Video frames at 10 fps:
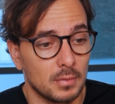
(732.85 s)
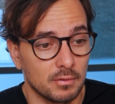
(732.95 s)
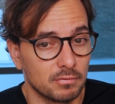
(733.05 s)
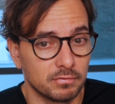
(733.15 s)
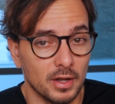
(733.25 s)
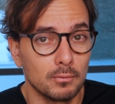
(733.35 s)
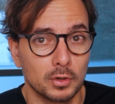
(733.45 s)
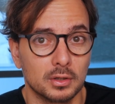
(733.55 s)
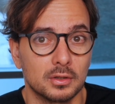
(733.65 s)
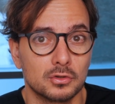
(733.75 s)
my
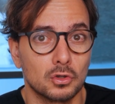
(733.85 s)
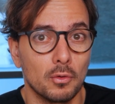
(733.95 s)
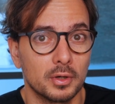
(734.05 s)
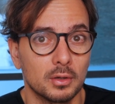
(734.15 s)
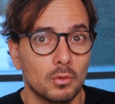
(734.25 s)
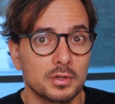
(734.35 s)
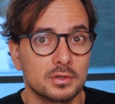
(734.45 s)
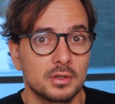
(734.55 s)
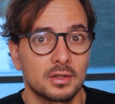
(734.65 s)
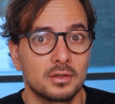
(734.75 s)
favorite discovery
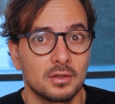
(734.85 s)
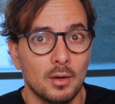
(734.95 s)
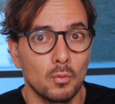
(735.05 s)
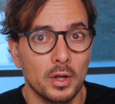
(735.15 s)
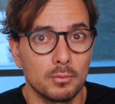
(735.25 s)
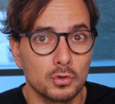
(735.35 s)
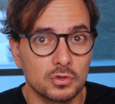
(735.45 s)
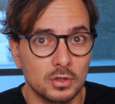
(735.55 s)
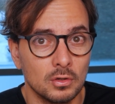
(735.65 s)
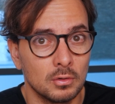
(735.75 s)
was the tramway
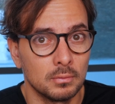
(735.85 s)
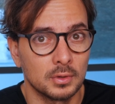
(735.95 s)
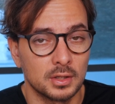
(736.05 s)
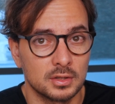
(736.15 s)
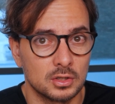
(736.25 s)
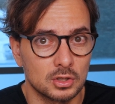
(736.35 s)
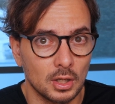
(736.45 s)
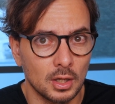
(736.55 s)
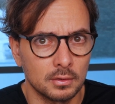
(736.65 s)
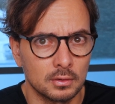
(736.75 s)
museum that is in
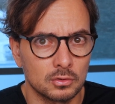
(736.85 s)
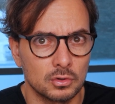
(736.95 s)
Sjælland.